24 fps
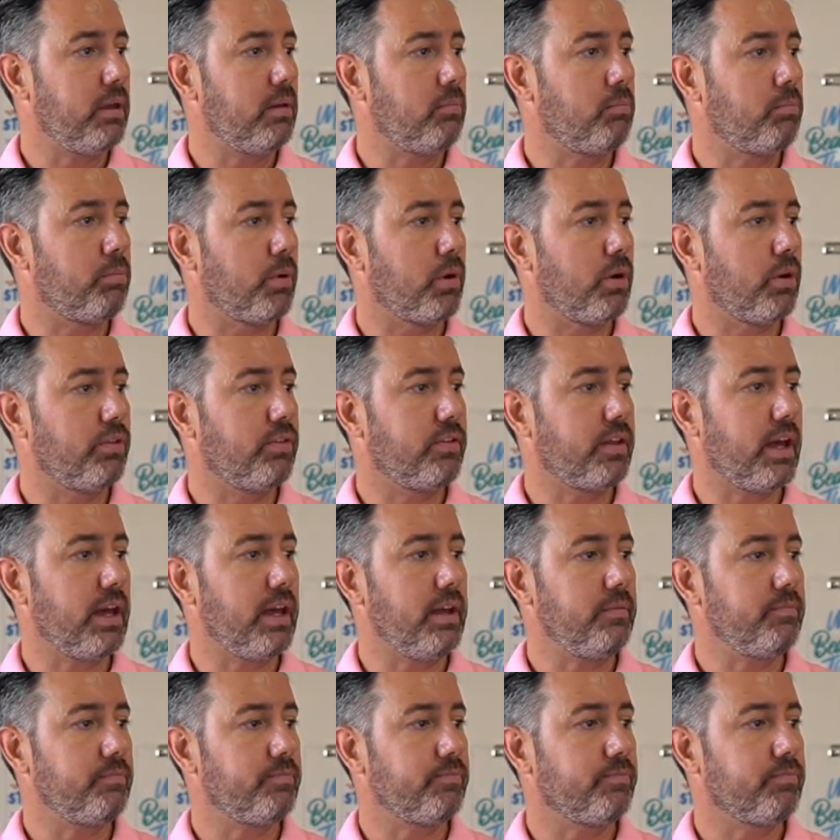
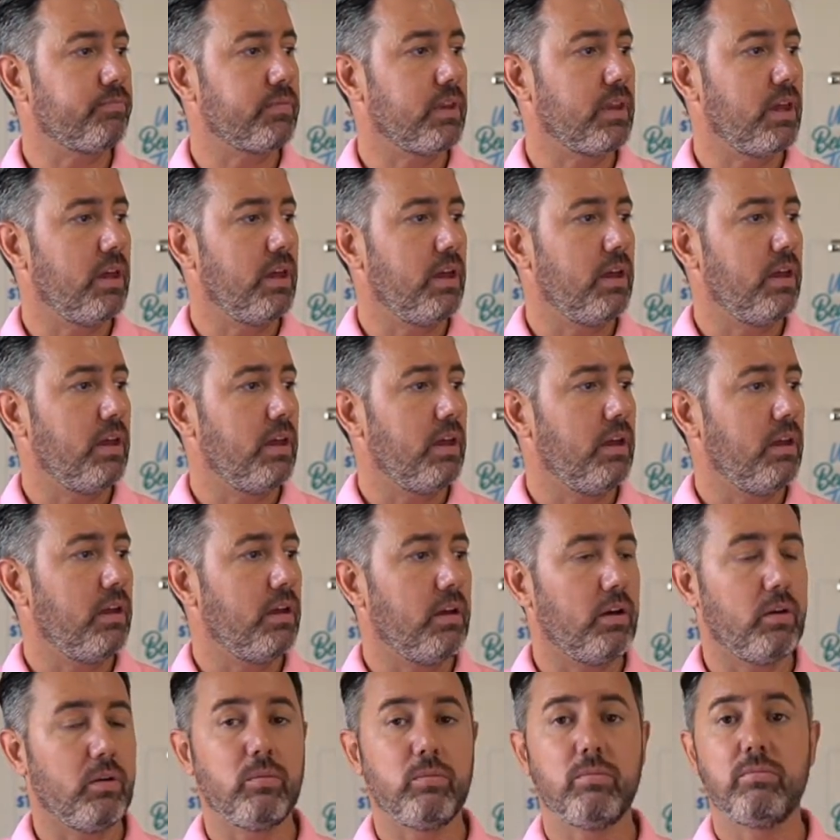birthday.
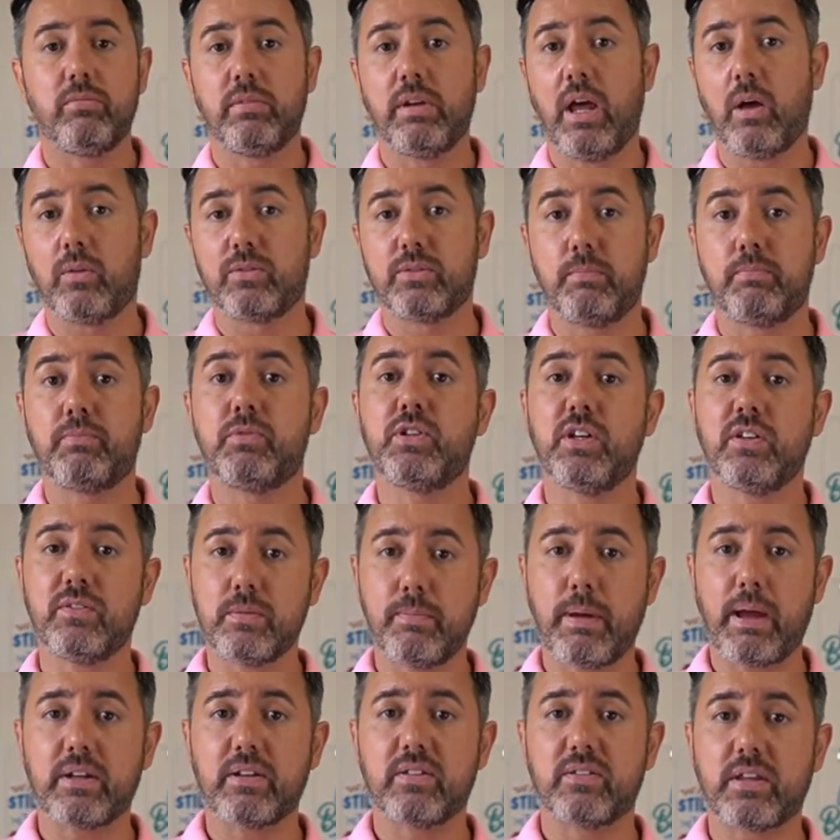Oh, now I was just
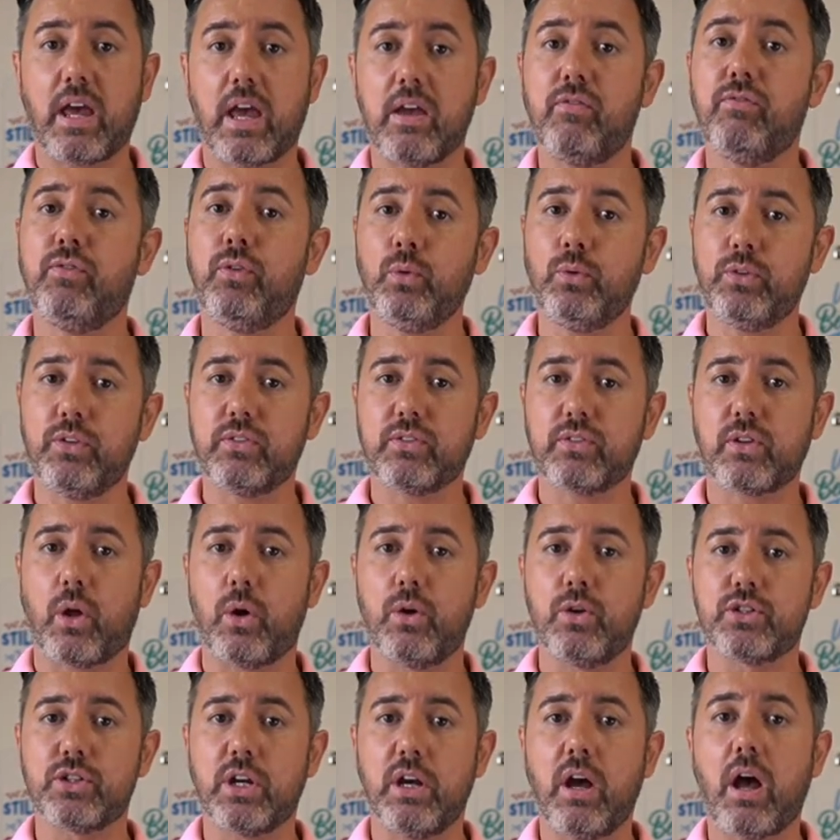about to say, full
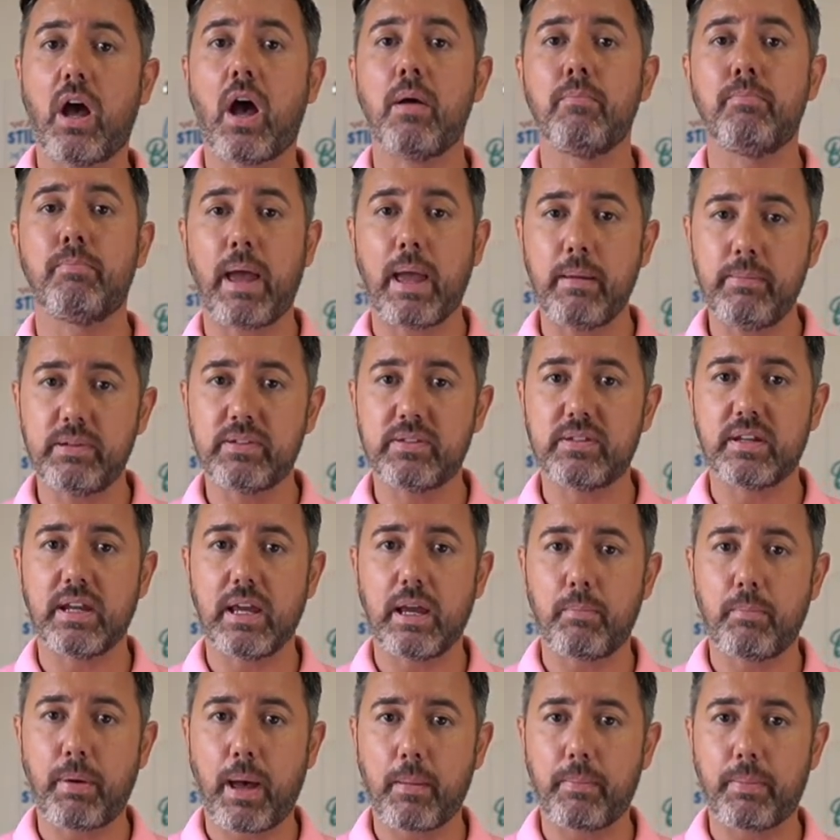disclosure, I'm babysitting
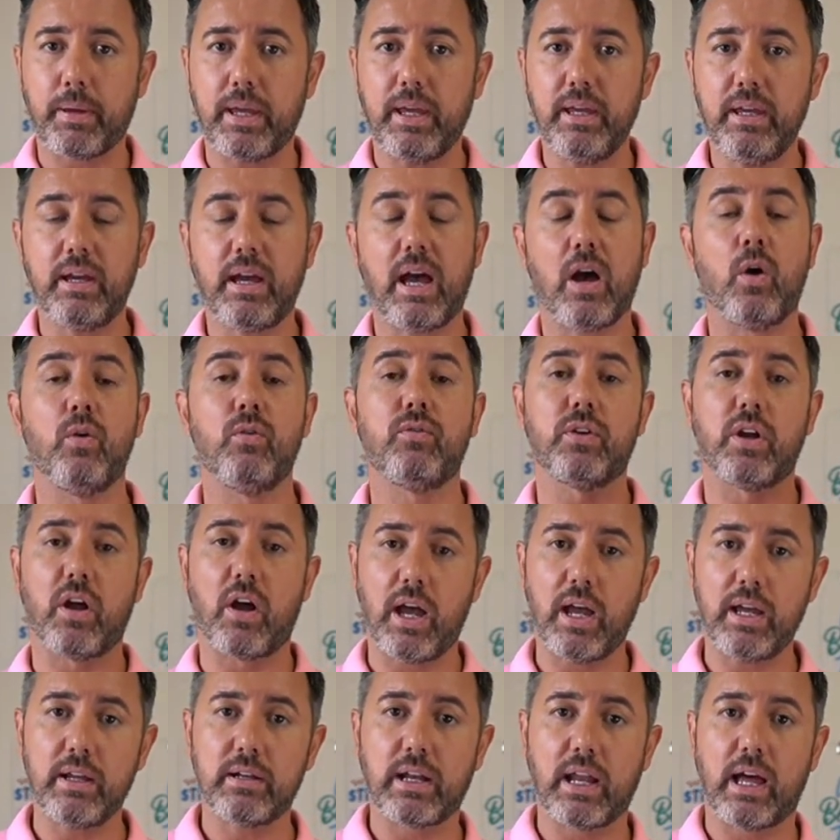a puppy
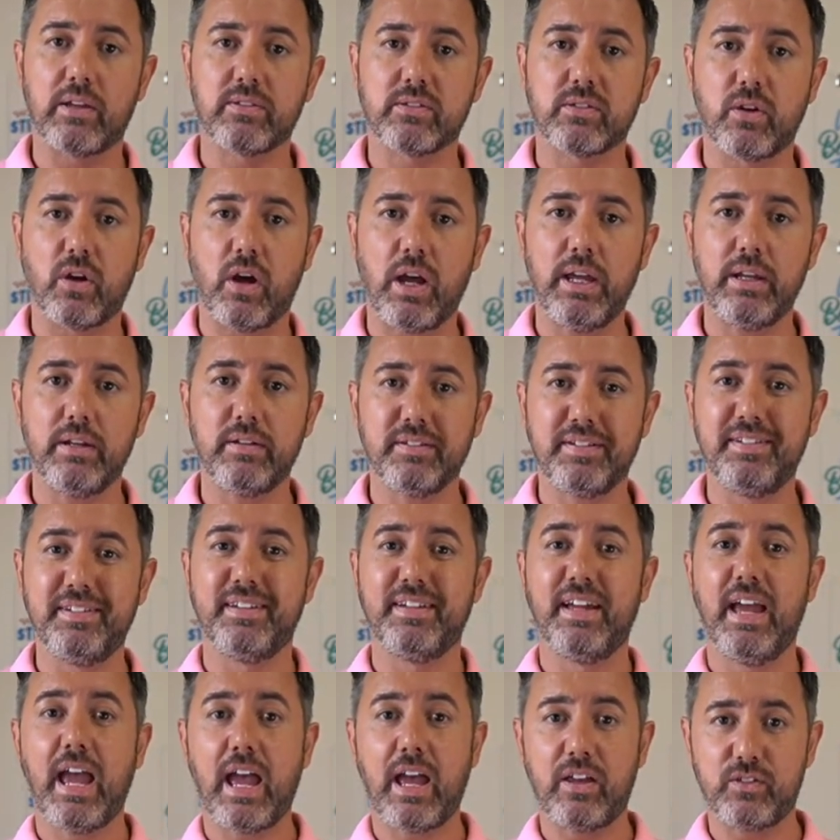overnight, last night,
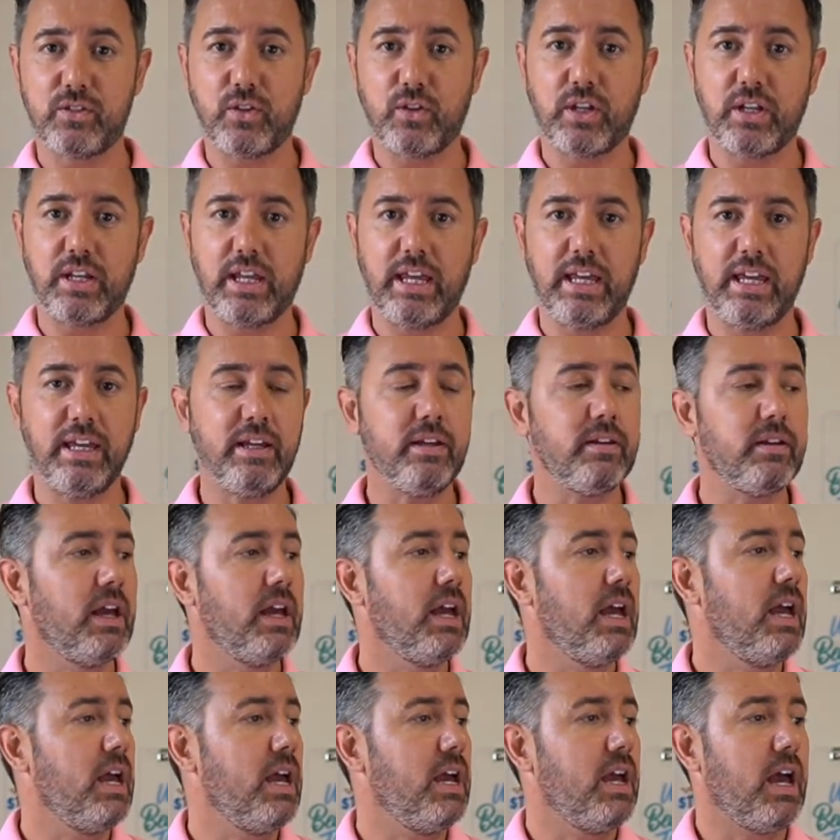as you can hear.
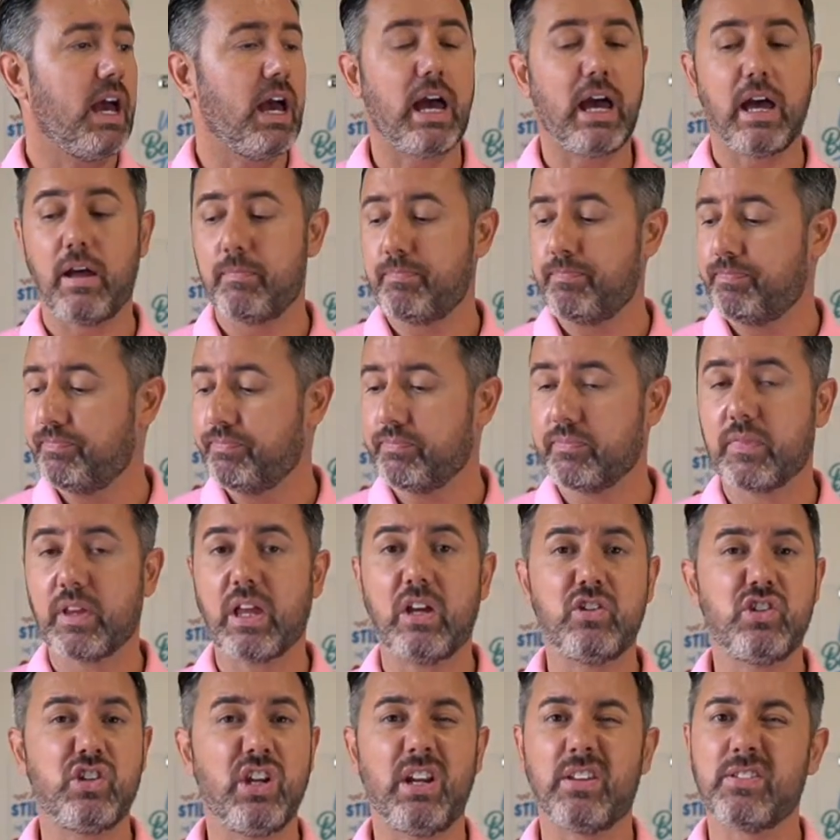
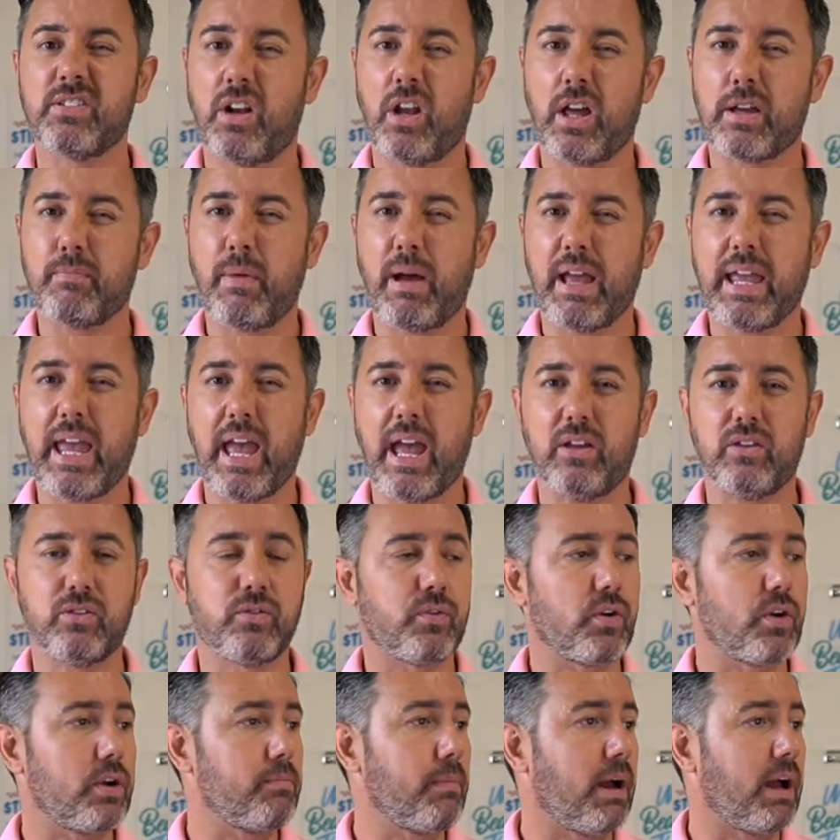She doesn't like my cats
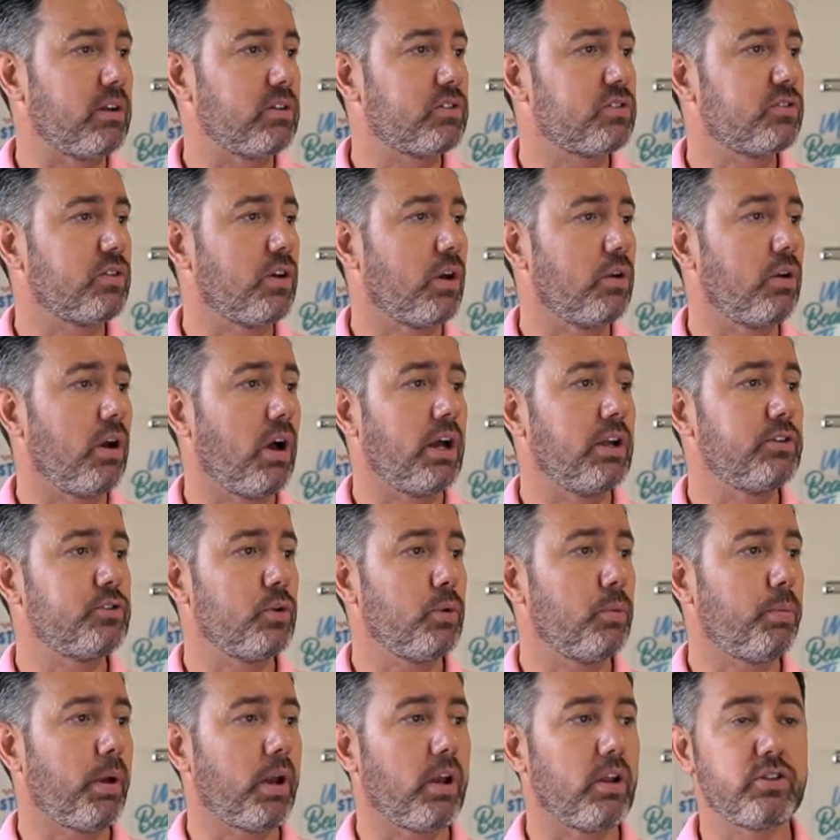very much, so I do
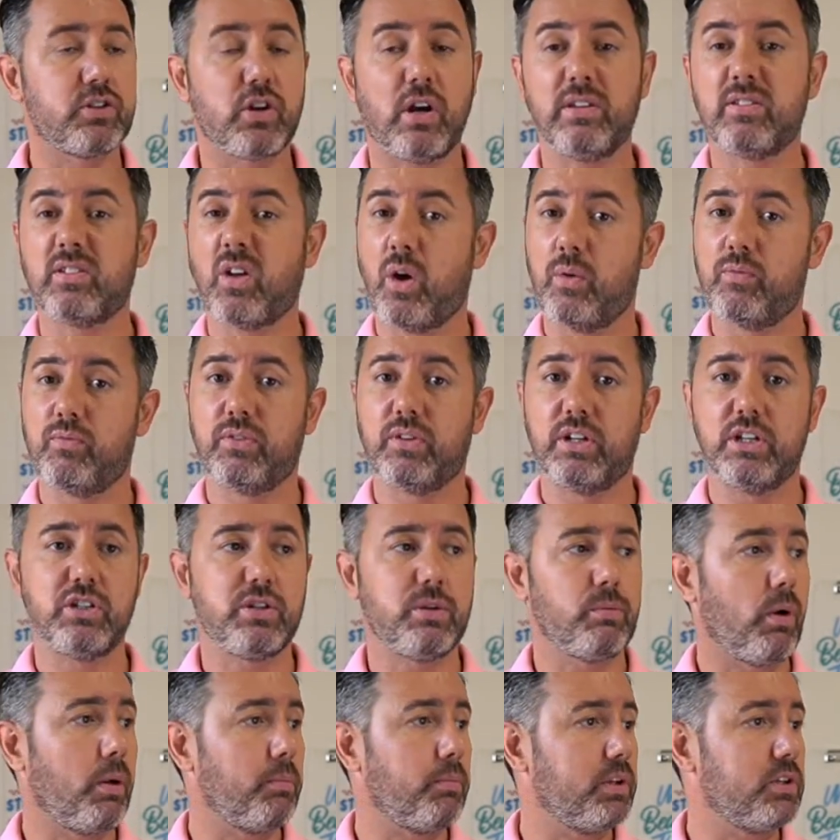apologize. Hopefully she
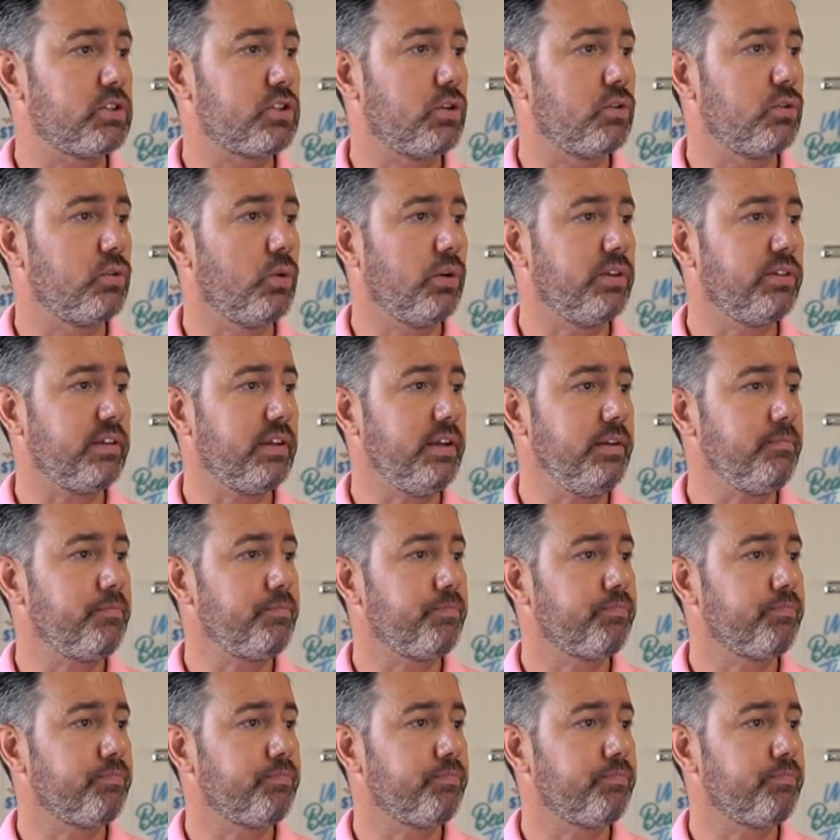won't be too noisy.